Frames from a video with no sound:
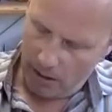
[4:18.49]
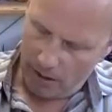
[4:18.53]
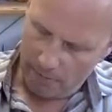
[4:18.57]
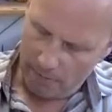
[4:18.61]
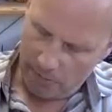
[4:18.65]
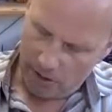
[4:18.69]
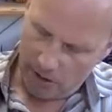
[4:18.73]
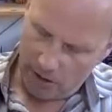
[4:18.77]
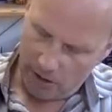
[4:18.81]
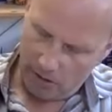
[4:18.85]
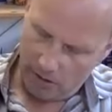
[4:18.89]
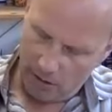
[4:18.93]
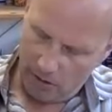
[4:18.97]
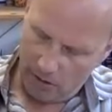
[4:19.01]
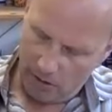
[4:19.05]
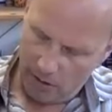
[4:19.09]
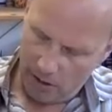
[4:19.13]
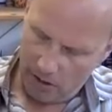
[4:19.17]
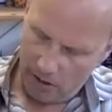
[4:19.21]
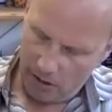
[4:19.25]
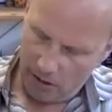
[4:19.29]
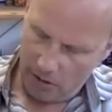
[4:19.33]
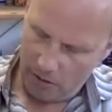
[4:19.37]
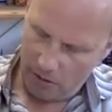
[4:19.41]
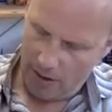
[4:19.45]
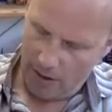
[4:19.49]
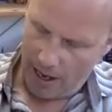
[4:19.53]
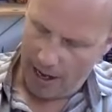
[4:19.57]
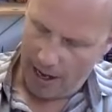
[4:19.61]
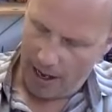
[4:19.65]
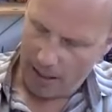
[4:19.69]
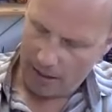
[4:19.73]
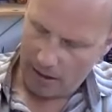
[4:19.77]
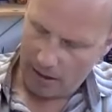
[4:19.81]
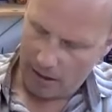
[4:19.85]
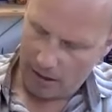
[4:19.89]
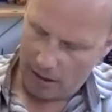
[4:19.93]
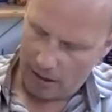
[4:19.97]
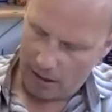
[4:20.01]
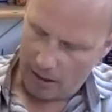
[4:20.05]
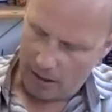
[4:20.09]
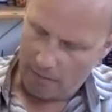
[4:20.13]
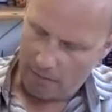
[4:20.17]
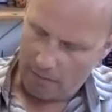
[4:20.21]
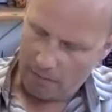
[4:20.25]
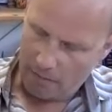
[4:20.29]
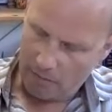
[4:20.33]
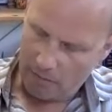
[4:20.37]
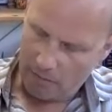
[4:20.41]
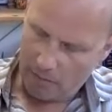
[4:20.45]
I'm going to ask
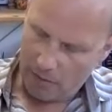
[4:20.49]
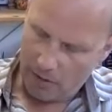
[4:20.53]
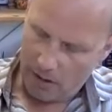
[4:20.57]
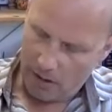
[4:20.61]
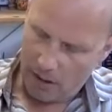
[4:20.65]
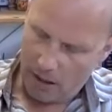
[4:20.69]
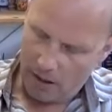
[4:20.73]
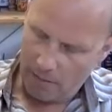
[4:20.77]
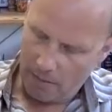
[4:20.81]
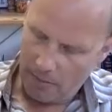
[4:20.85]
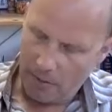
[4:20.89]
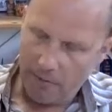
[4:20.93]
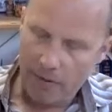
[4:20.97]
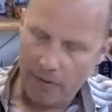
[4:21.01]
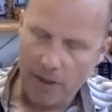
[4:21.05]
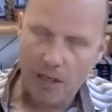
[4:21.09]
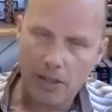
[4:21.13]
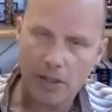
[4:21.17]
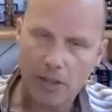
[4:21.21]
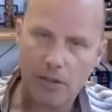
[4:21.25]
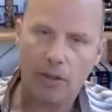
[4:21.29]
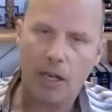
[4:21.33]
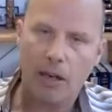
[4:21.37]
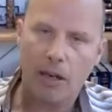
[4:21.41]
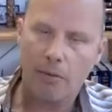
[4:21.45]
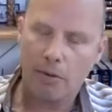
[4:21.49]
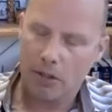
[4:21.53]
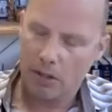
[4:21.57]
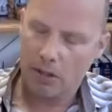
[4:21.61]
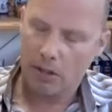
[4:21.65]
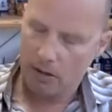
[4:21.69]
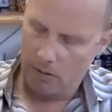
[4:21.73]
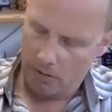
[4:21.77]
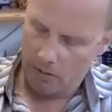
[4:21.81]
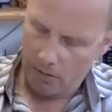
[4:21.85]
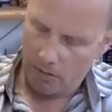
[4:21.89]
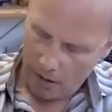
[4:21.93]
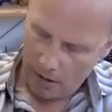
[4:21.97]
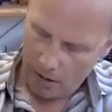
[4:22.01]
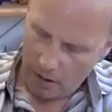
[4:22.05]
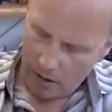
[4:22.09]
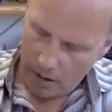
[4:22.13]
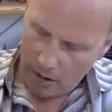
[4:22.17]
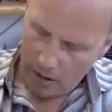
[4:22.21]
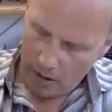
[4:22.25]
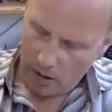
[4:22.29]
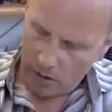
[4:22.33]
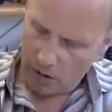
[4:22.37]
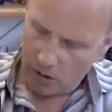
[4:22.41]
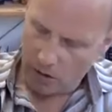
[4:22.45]
them if that's okay with them.
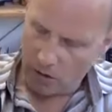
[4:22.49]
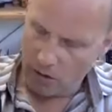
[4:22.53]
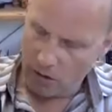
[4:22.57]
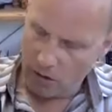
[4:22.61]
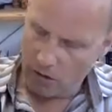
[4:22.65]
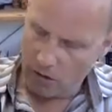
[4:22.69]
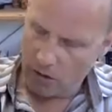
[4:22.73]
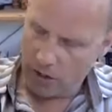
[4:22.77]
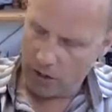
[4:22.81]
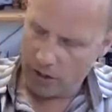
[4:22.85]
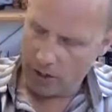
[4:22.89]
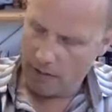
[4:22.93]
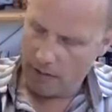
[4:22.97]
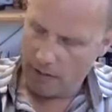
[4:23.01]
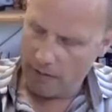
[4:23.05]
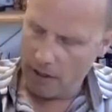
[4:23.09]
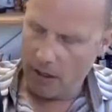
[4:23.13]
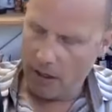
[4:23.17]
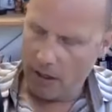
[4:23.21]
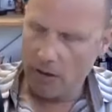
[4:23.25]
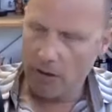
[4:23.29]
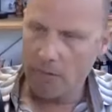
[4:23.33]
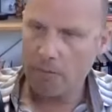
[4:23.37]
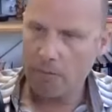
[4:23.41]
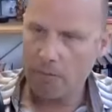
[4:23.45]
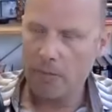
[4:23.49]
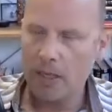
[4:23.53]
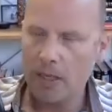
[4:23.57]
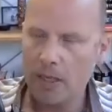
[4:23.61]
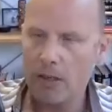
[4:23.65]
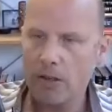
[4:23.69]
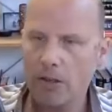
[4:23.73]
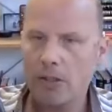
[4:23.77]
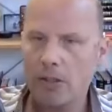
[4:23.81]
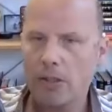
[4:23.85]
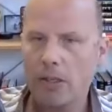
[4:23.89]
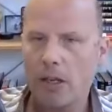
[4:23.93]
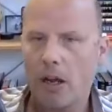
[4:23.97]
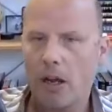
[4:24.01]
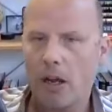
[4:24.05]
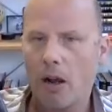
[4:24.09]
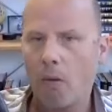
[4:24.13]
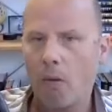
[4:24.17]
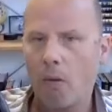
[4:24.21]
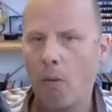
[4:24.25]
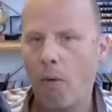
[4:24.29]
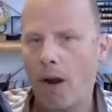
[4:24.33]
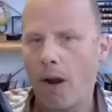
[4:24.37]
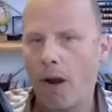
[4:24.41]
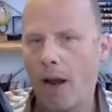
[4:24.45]
So you're 700 meters
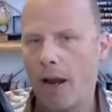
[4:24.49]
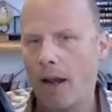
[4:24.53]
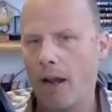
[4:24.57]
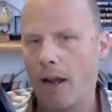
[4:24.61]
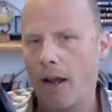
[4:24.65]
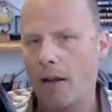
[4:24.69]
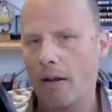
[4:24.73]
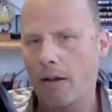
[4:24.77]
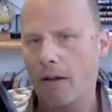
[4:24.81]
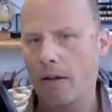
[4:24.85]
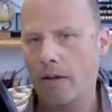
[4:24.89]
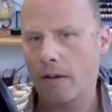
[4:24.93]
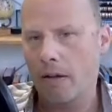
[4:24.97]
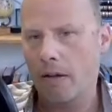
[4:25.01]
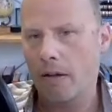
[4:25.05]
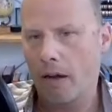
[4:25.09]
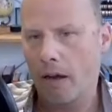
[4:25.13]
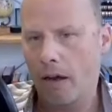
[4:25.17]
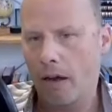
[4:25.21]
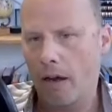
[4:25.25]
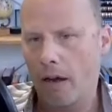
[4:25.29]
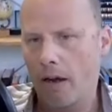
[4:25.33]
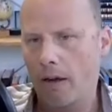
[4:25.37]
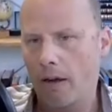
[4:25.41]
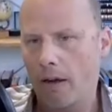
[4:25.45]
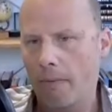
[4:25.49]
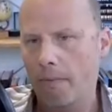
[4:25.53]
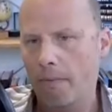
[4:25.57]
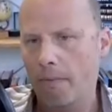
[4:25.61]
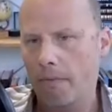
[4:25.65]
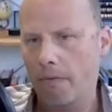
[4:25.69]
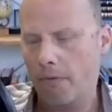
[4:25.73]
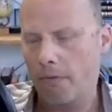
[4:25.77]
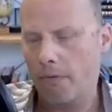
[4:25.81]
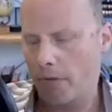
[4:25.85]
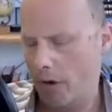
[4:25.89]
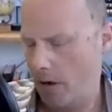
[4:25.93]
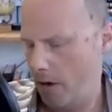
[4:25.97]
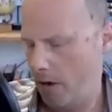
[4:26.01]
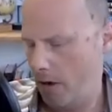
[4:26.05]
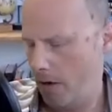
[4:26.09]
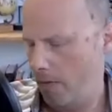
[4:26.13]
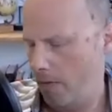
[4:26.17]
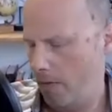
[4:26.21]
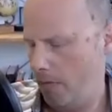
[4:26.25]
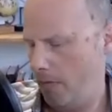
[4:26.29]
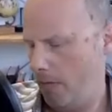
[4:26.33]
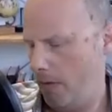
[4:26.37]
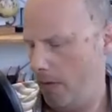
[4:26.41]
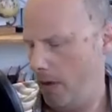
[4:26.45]
away
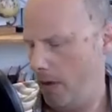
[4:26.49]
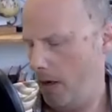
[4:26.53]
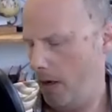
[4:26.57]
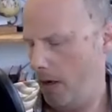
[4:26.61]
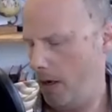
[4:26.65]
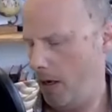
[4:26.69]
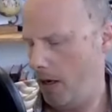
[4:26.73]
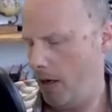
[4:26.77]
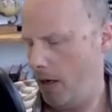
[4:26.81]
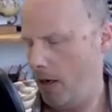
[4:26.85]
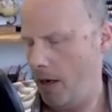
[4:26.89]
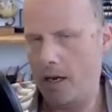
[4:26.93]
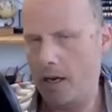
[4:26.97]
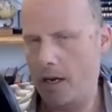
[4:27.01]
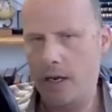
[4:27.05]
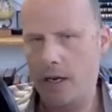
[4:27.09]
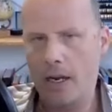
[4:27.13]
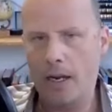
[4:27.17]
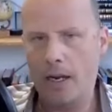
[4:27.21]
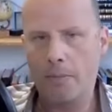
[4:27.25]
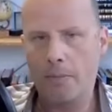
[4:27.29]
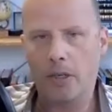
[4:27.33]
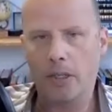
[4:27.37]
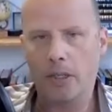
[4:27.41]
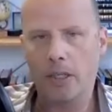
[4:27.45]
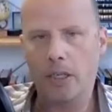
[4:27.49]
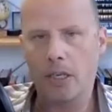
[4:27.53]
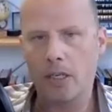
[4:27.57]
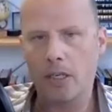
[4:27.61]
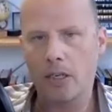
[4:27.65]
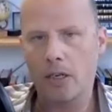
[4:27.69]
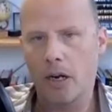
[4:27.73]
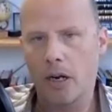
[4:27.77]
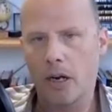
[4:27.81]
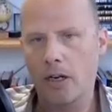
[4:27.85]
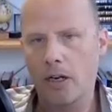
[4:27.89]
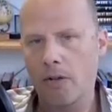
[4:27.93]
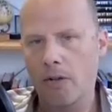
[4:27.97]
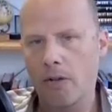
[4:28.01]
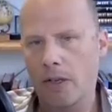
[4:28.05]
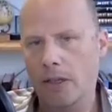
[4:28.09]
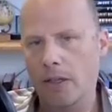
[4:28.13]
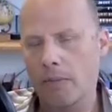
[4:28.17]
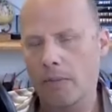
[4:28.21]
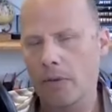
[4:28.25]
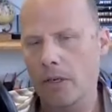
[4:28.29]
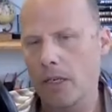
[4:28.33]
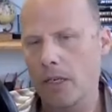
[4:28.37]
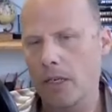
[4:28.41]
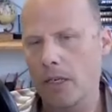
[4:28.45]
from a neighbor. Are you
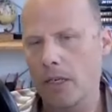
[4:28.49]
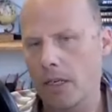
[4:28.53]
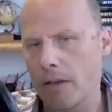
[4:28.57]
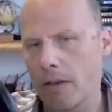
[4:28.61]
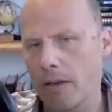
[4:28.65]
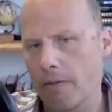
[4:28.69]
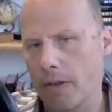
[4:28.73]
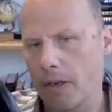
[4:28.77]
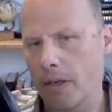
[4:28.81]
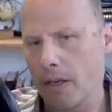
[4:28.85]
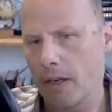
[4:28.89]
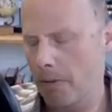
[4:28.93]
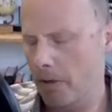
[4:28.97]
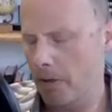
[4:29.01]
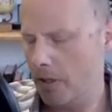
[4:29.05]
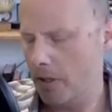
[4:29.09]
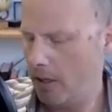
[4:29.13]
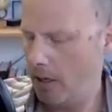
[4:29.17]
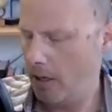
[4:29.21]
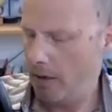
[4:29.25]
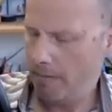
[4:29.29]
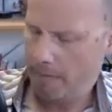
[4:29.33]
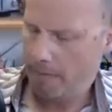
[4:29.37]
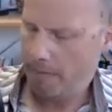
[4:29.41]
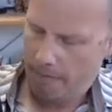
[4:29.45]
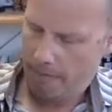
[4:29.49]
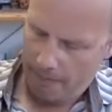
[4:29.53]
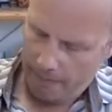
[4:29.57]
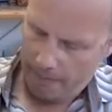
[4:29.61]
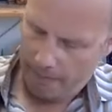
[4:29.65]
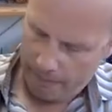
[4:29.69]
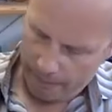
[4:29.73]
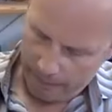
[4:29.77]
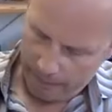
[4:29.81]
at liberty to give the neighbor's name?